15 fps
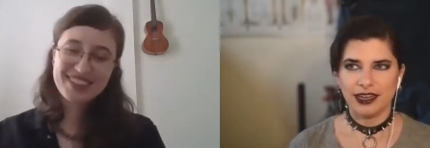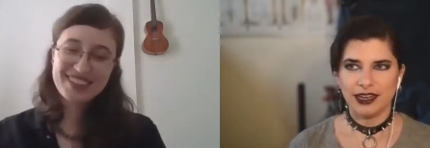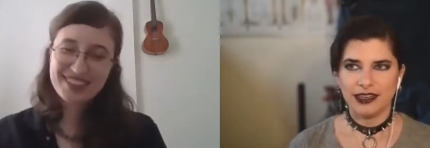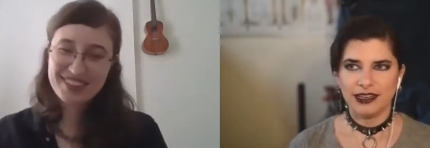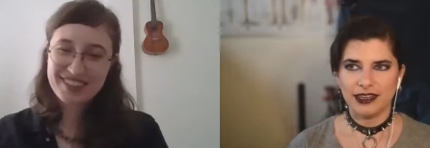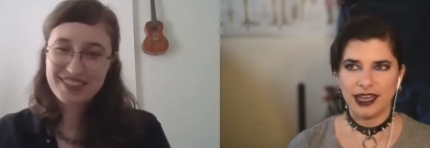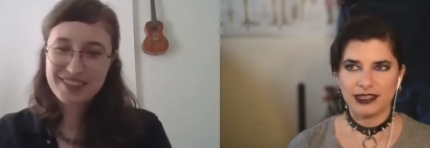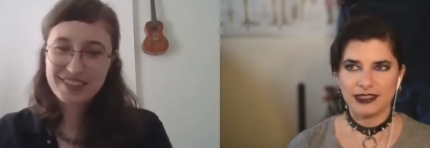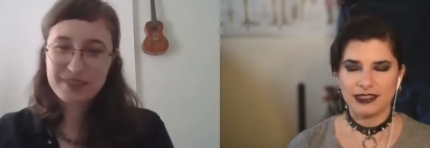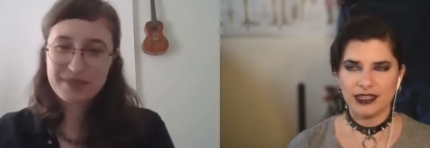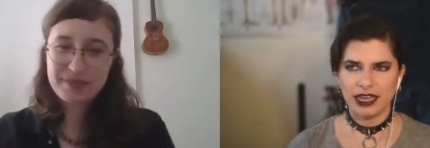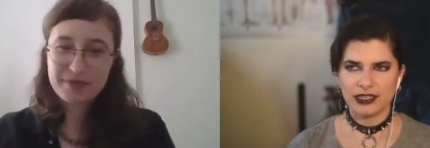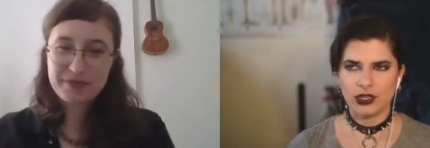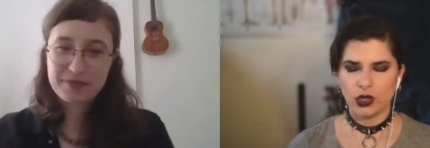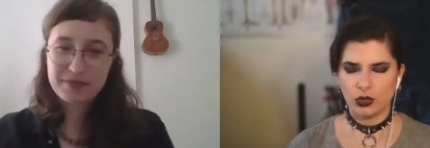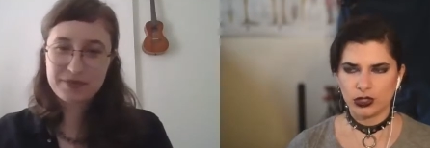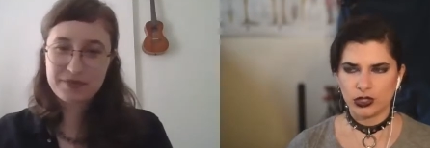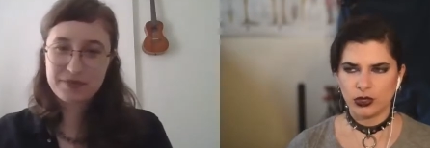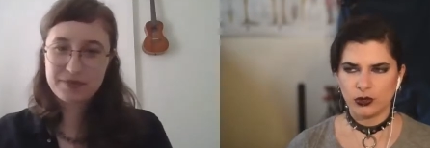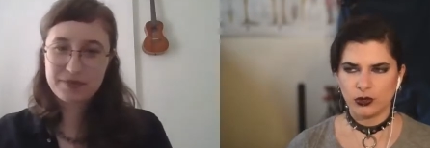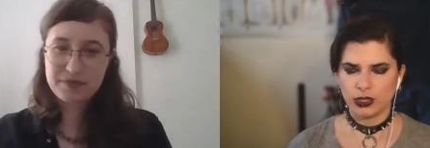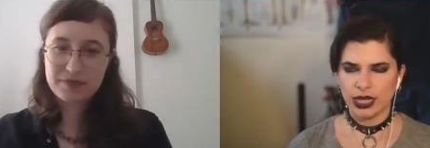Speaker 1: and that's that's
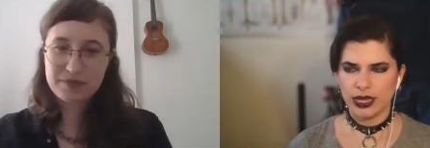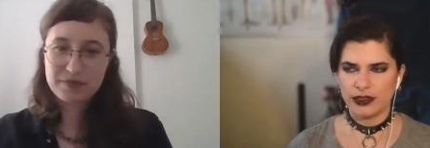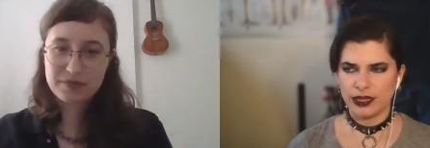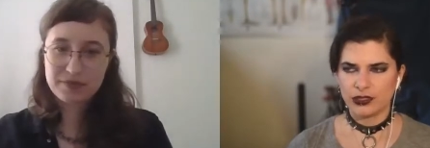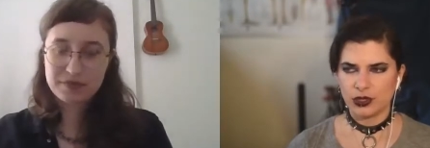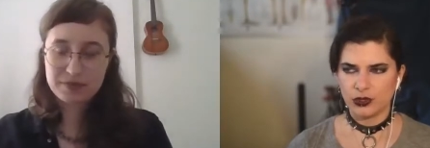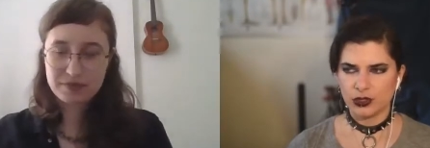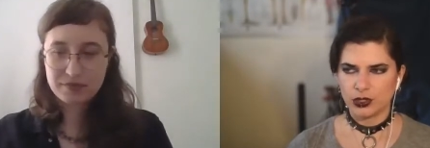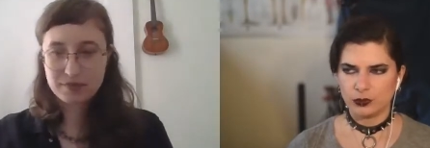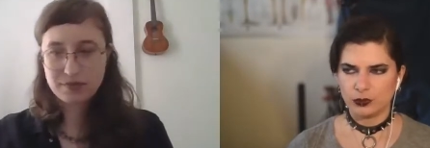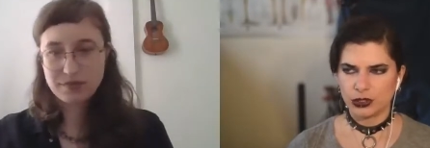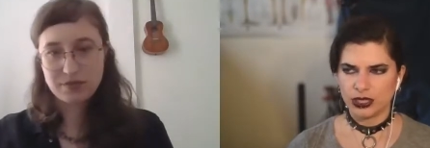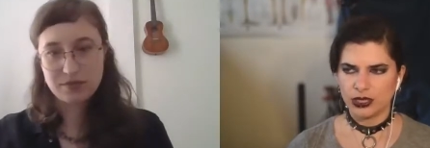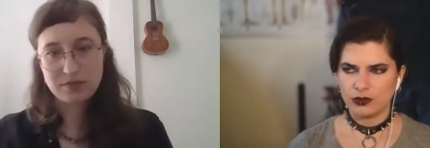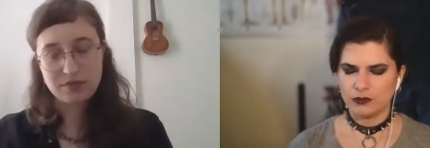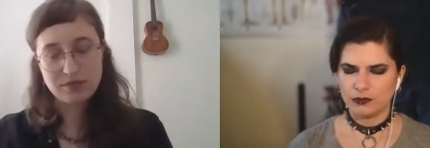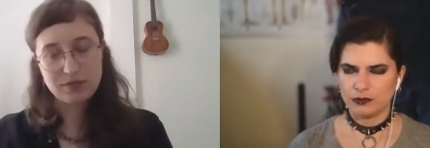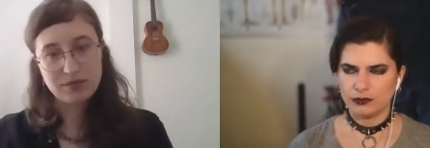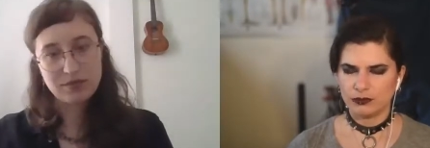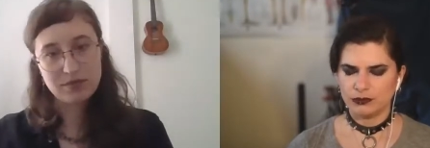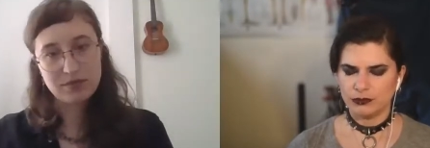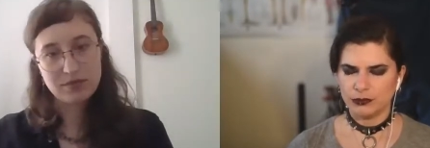also yeah that's also pretty
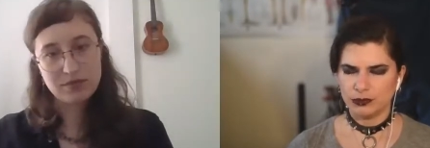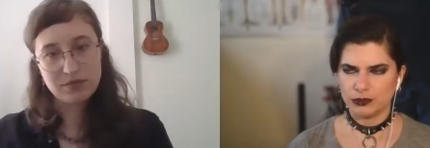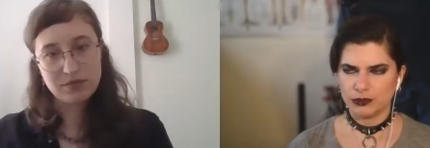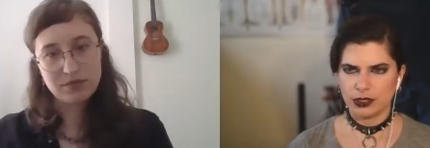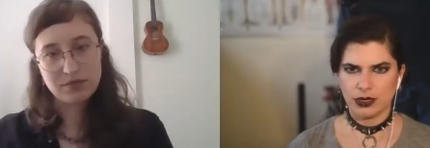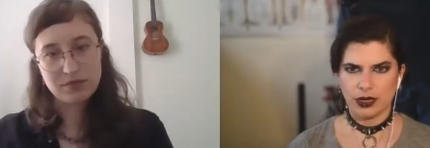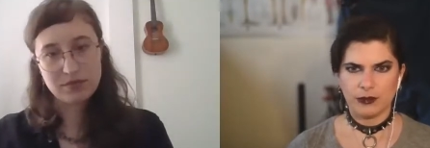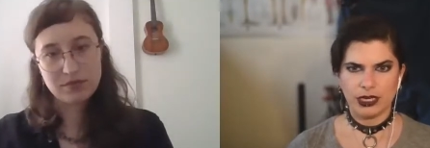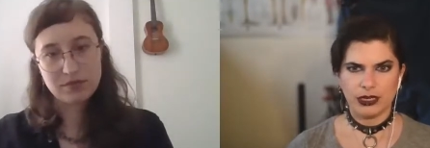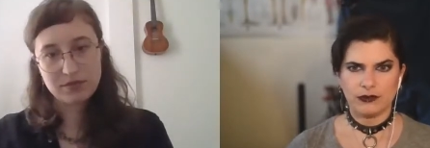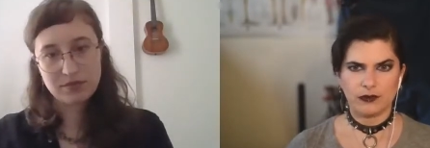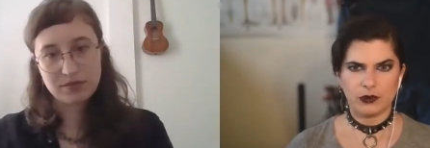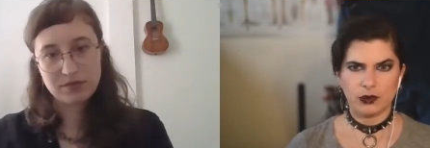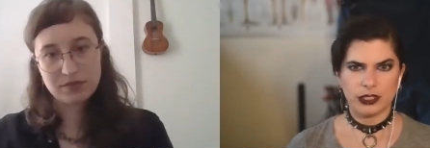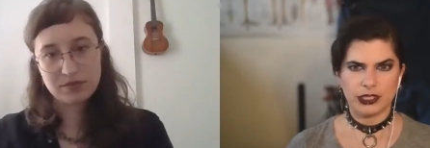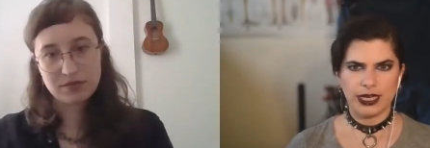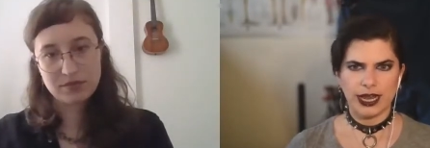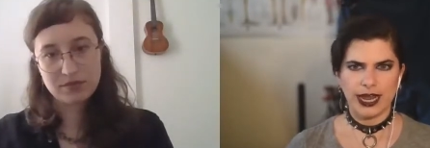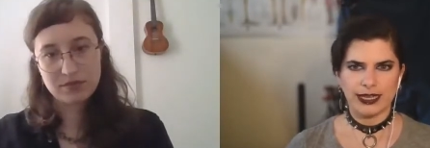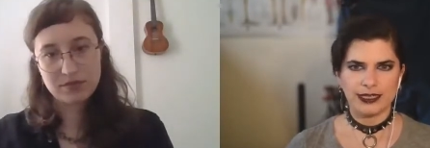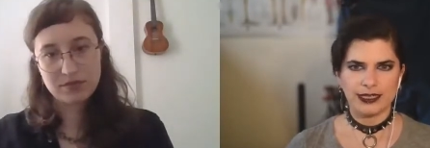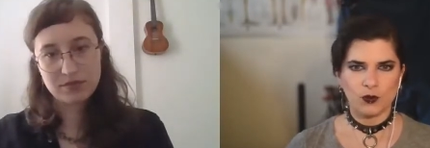i mean of course it
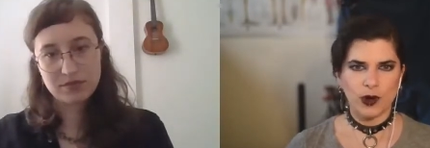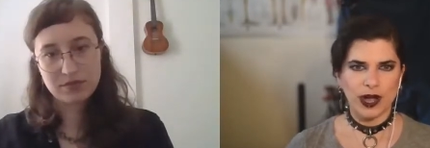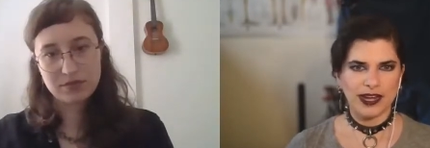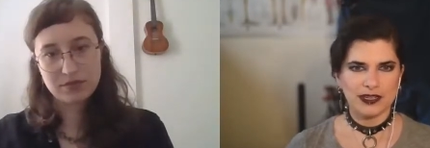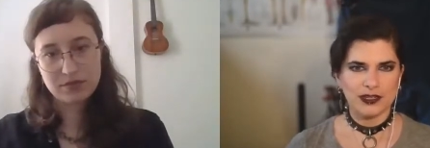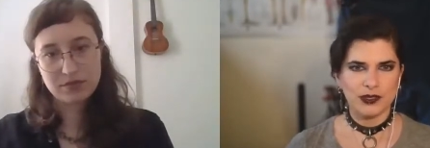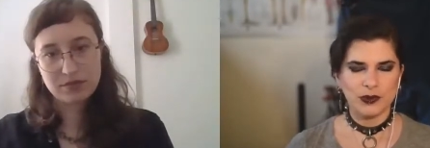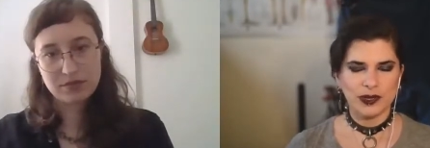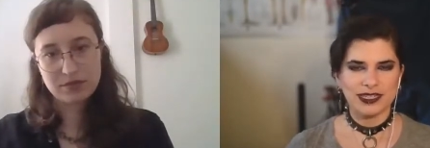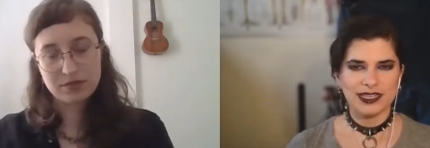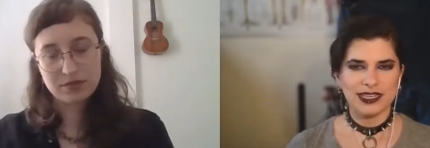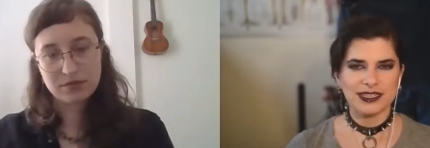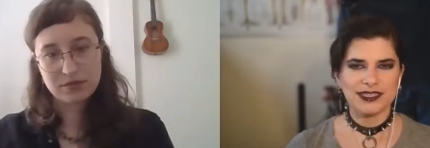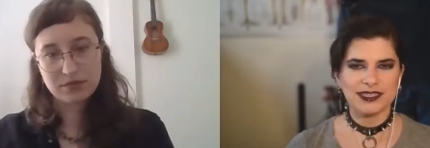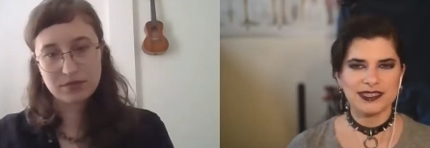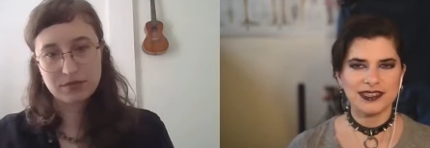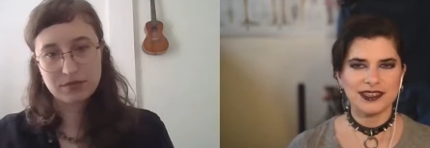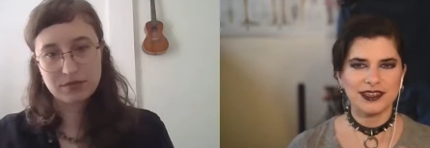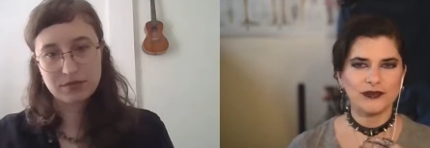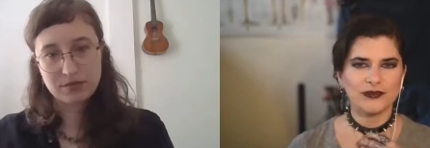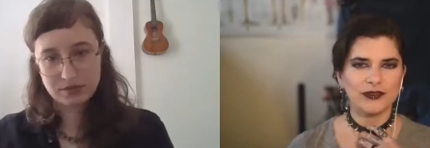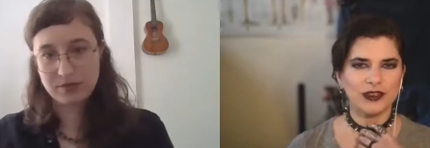has a right to exist
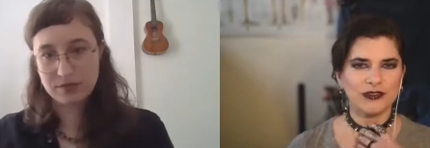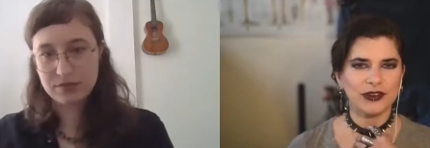if mm-hmm.